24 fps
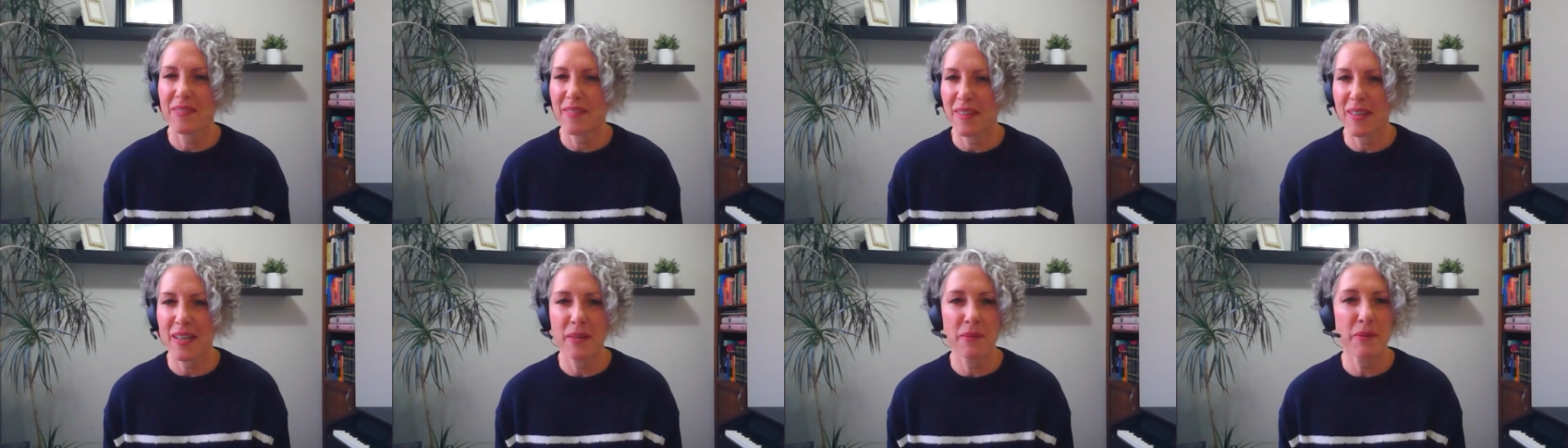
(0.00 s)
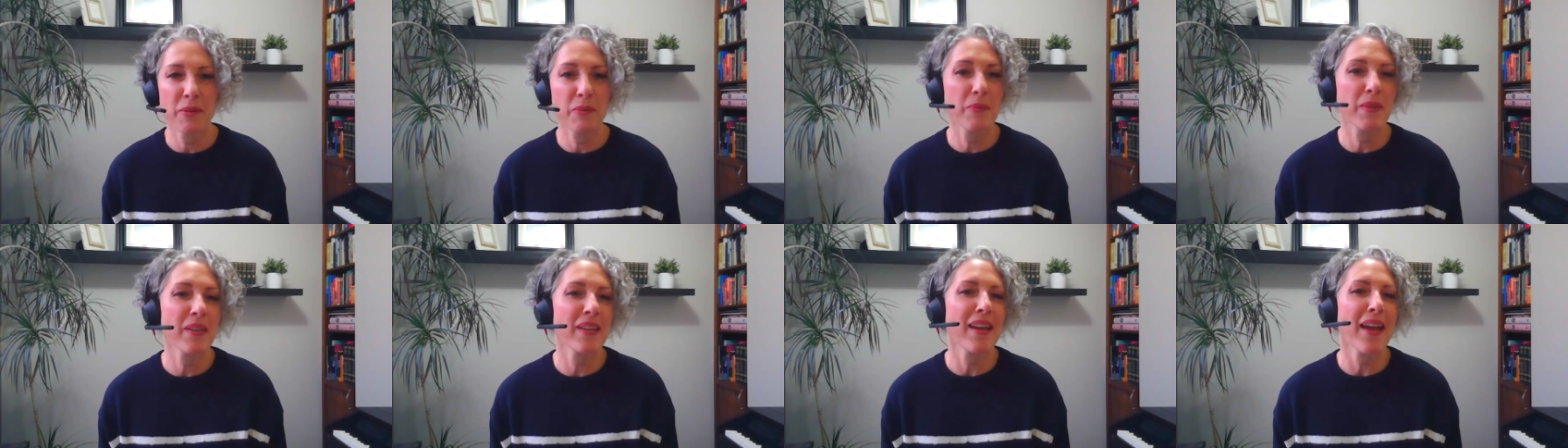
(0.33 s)
I
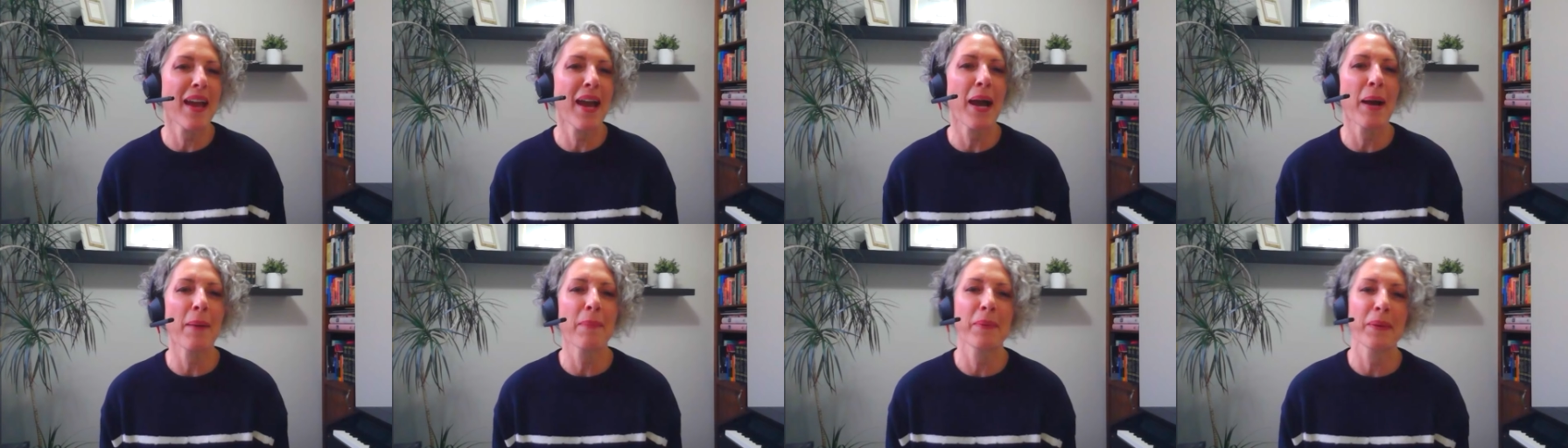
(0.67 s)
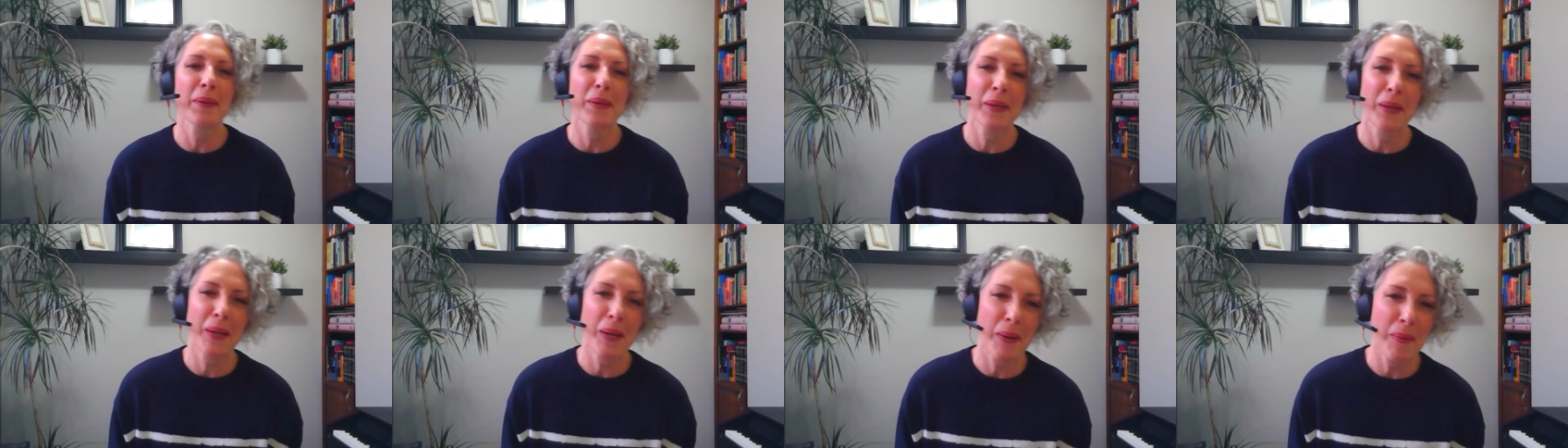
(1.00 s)
would be happy
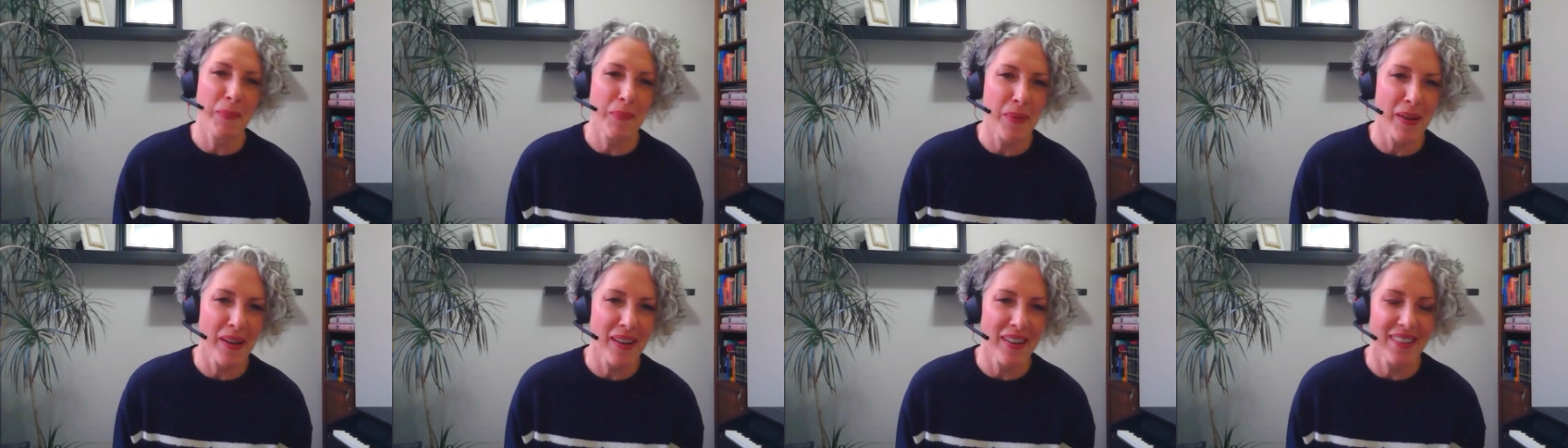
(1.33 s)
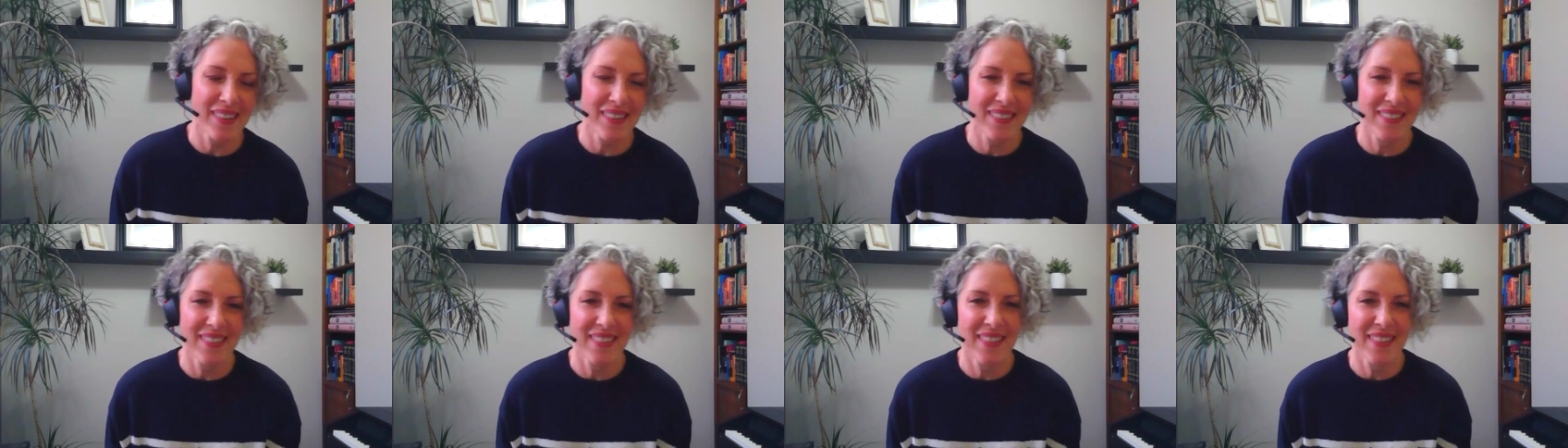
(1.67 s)
to come
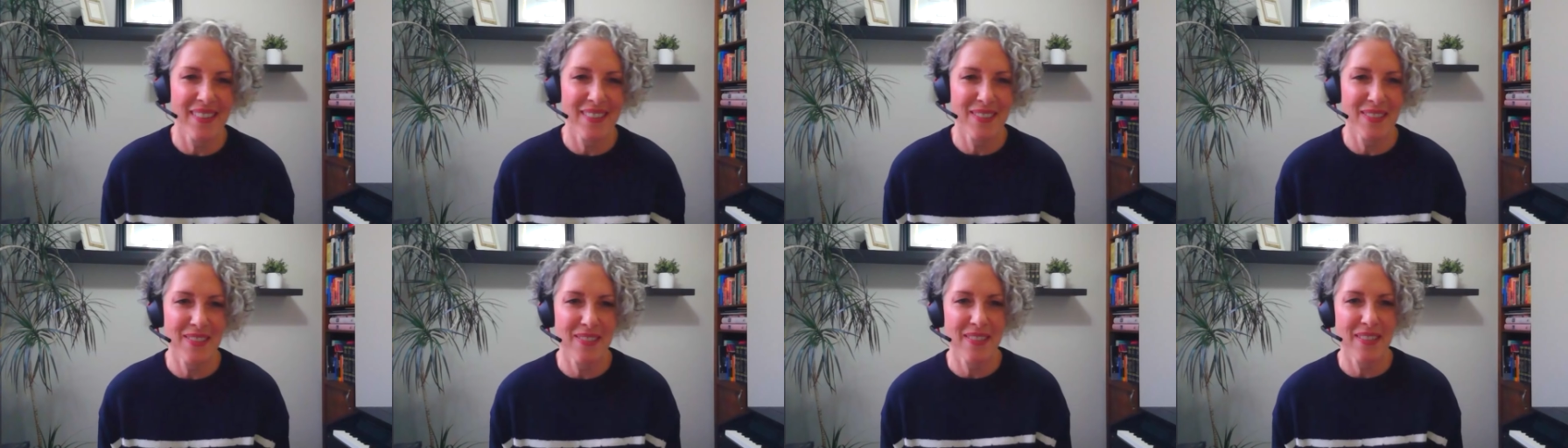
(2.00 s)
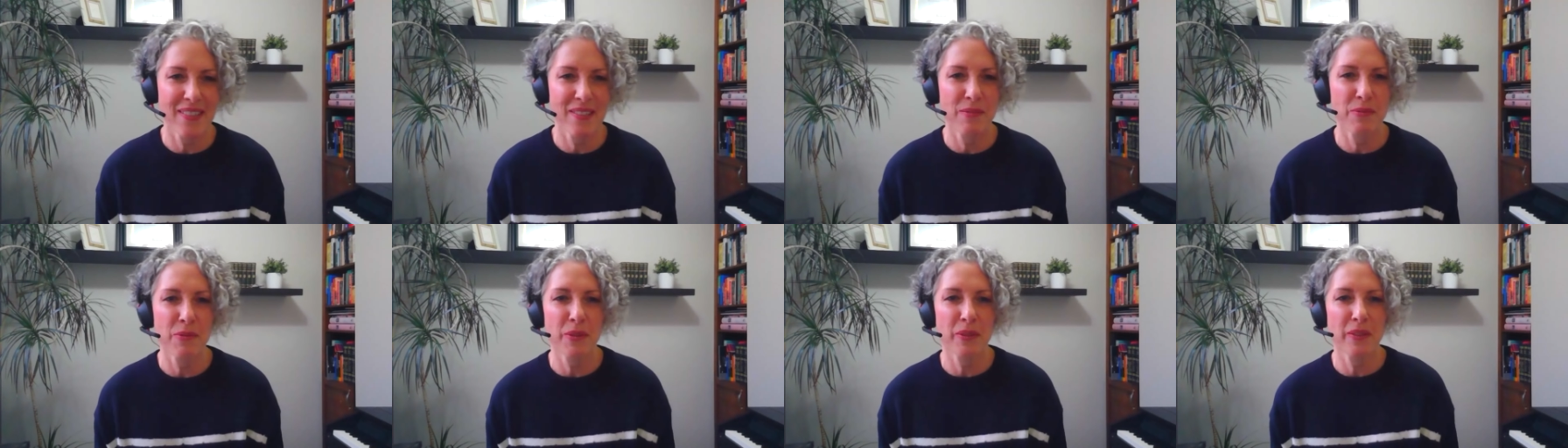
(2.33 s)
back
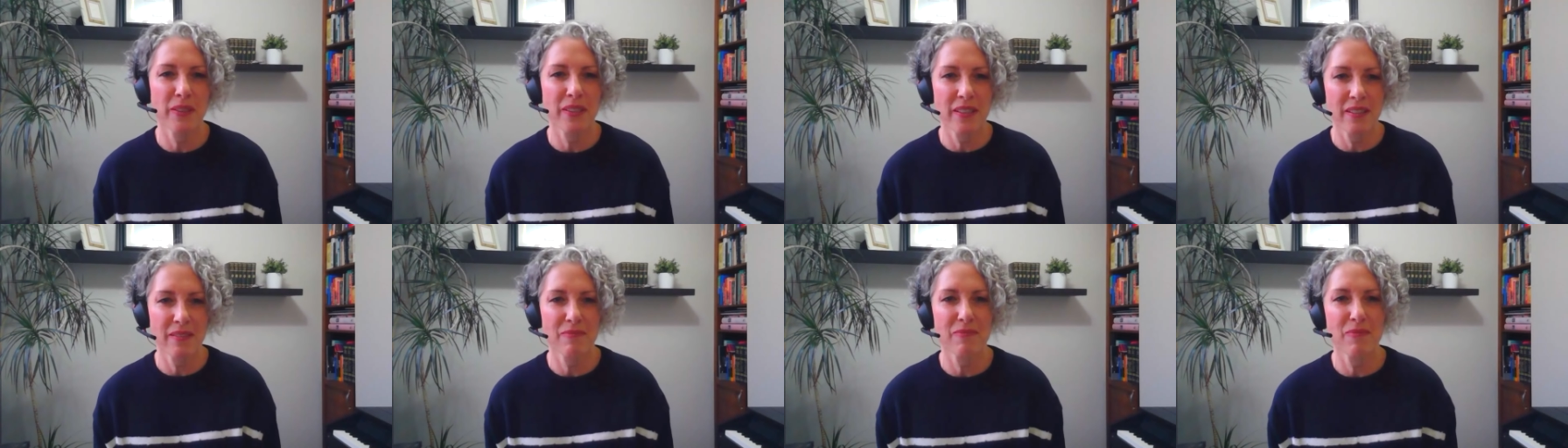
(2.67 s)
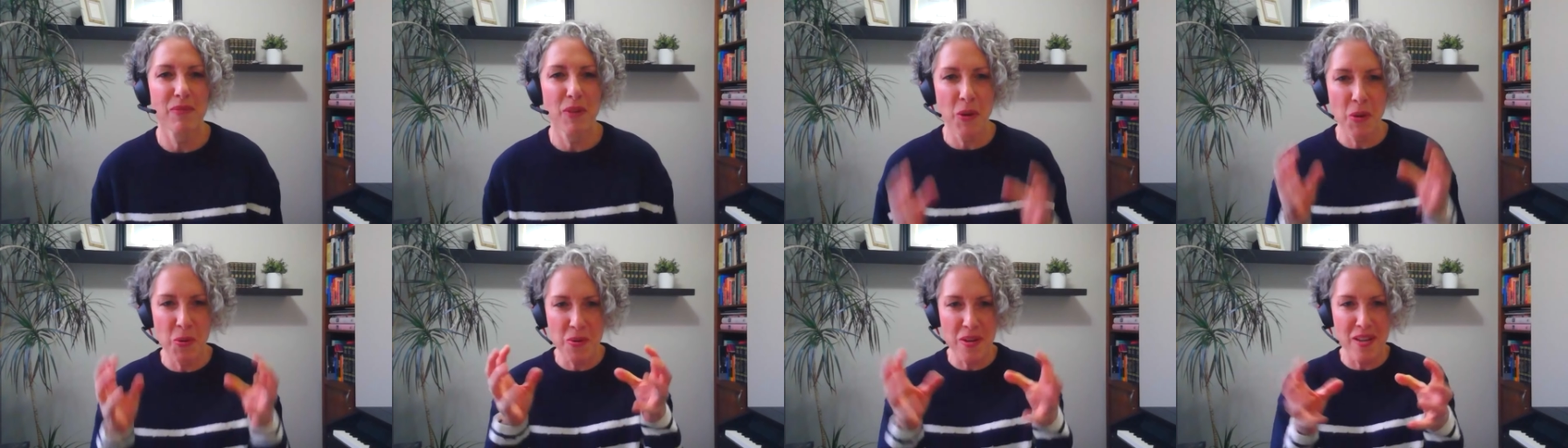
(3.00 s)
and really
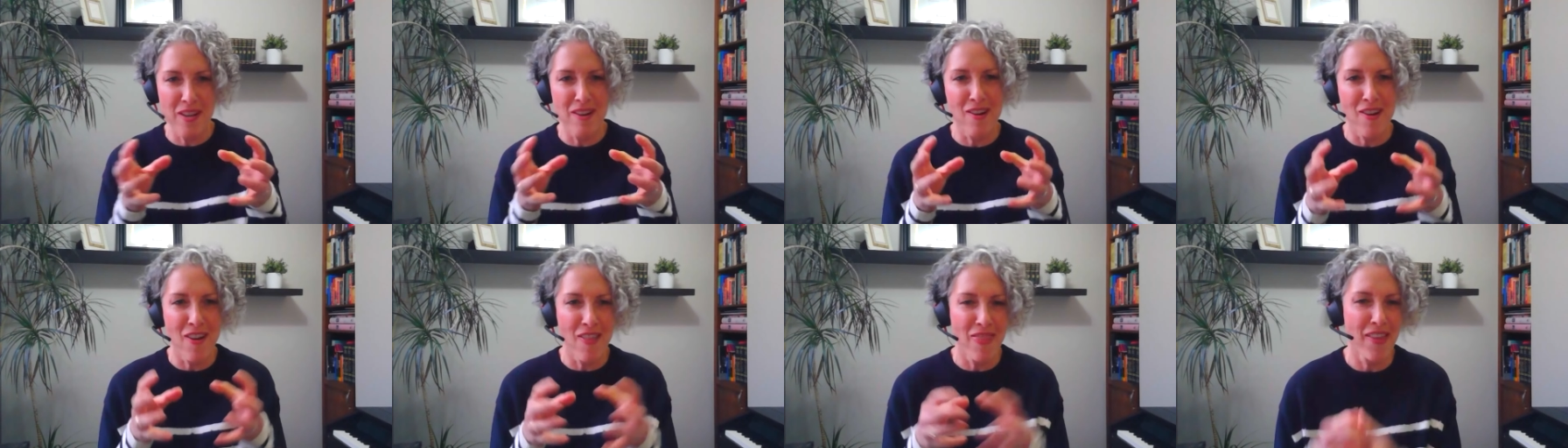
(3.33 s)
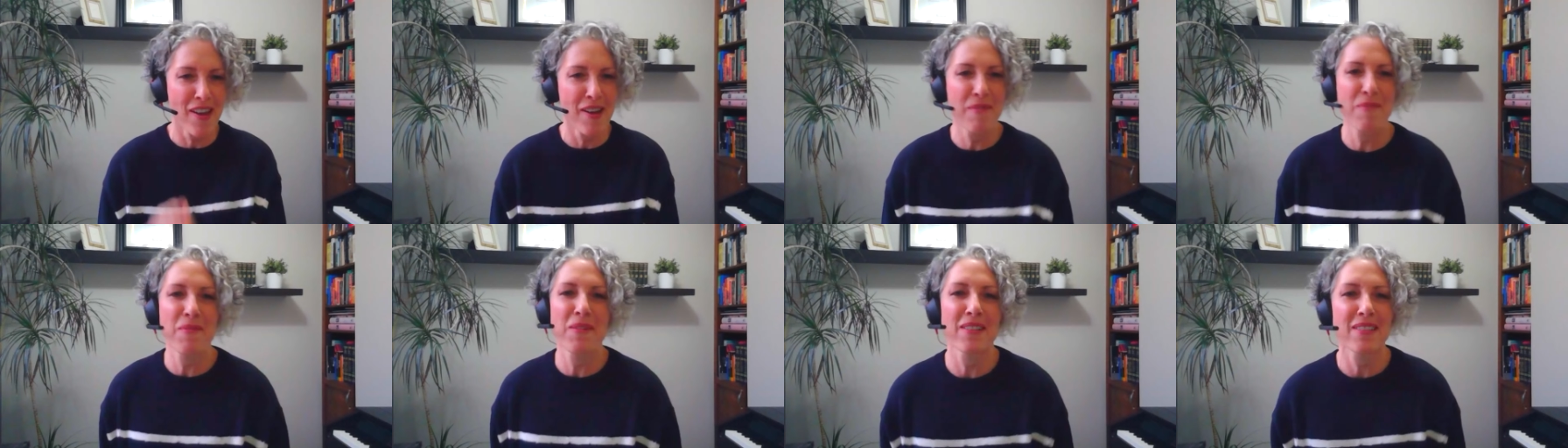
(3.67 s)
hone in on
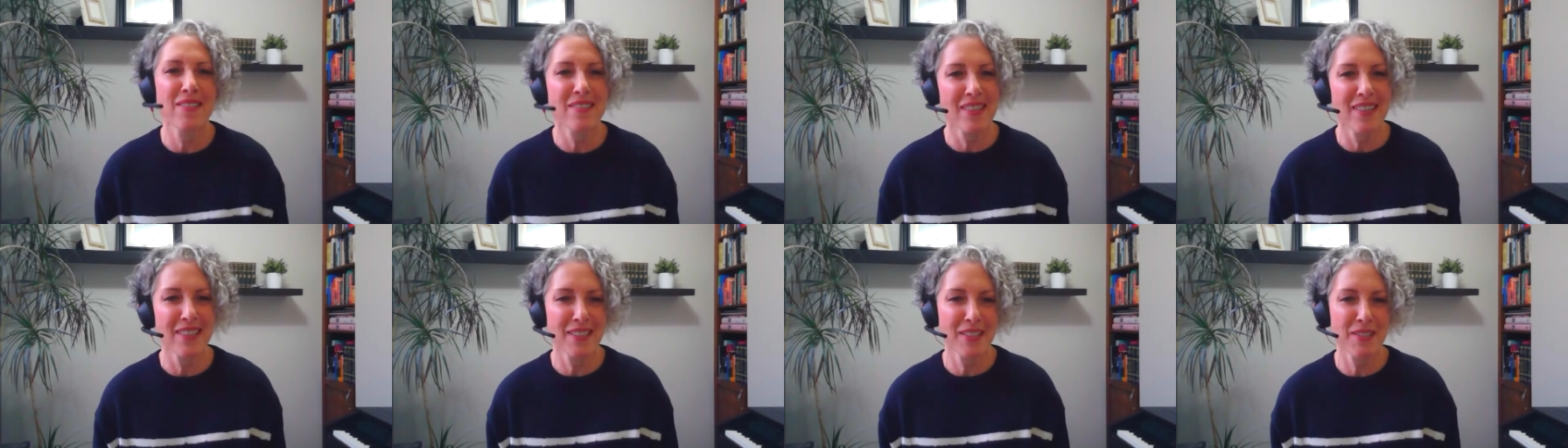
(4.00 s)
that one side,